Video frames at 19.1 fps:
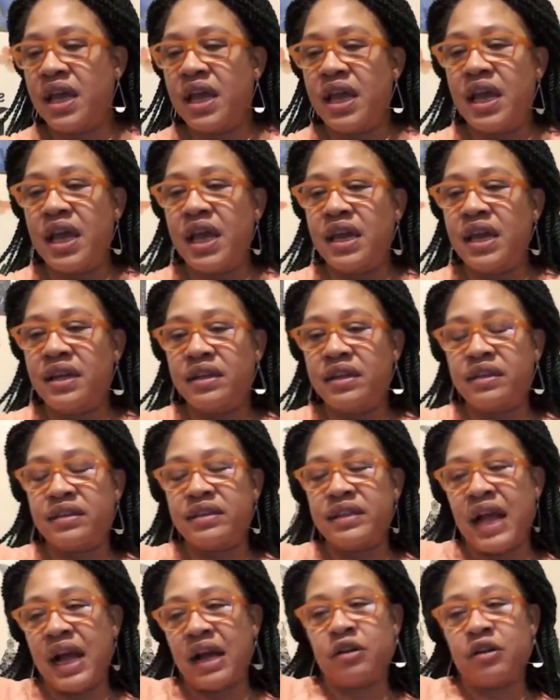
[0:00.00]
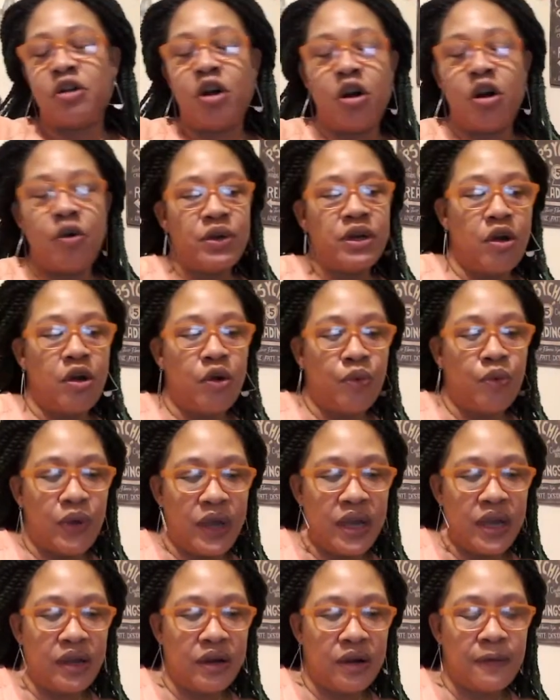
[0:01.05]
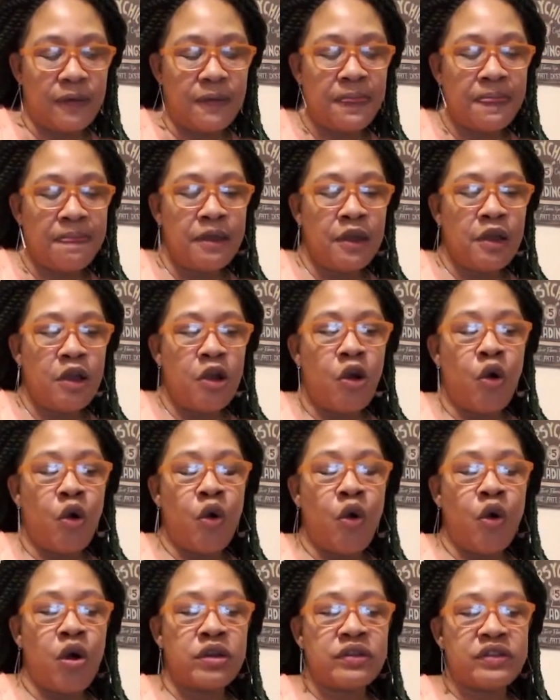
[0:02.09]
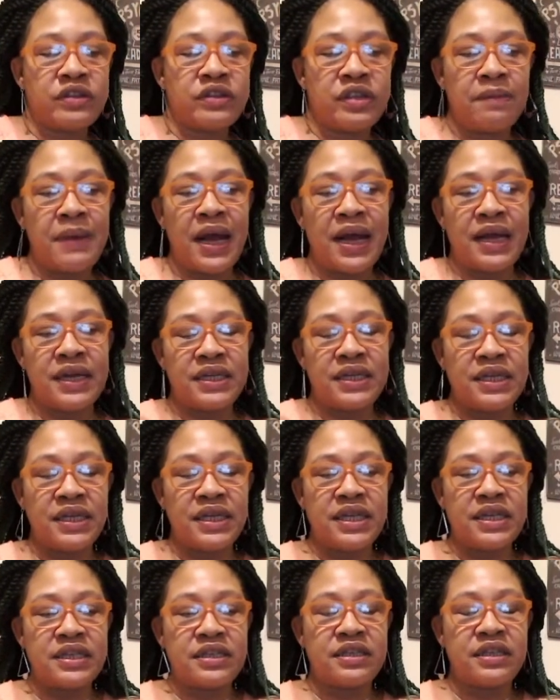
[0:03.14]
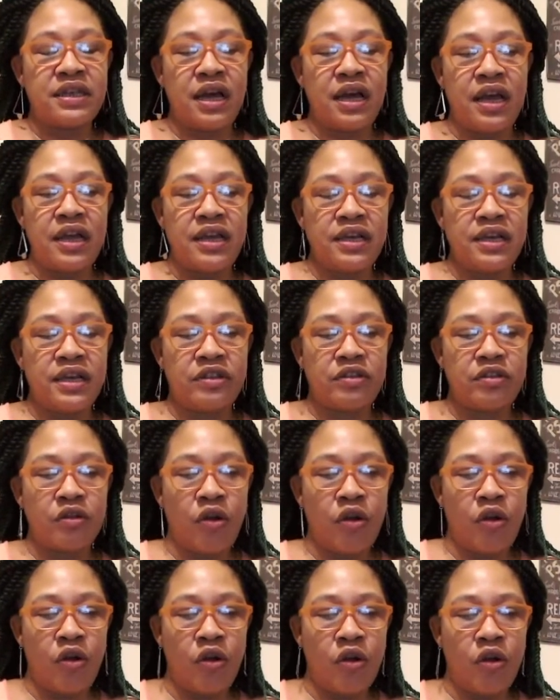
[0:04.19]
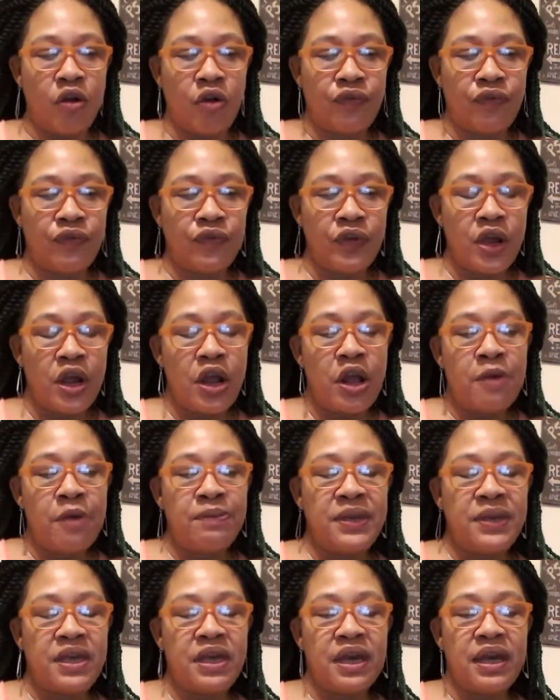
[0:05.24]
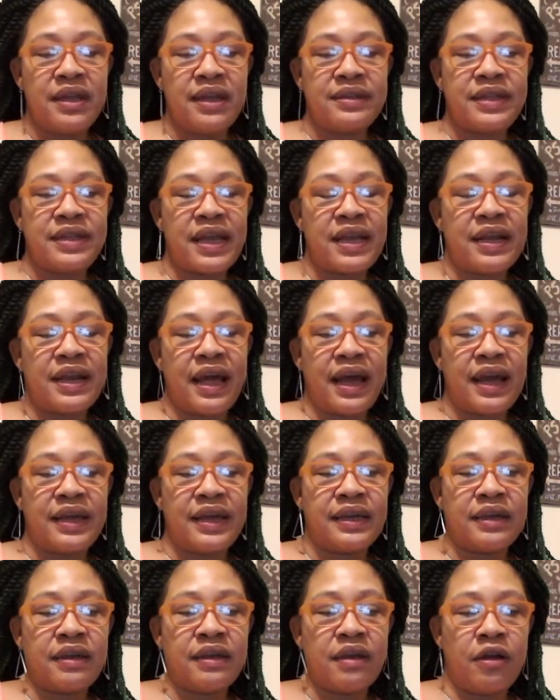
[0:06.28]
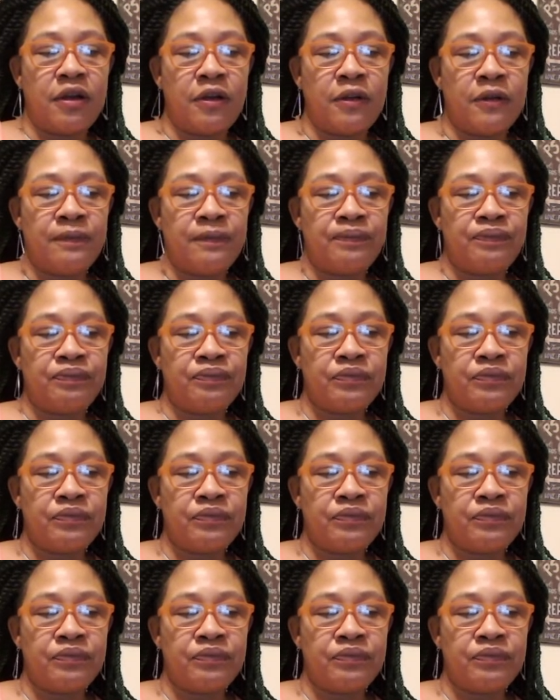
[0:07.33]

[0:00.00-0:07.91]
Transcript: and it's not going nowhere or somebody is cutting this off because they like um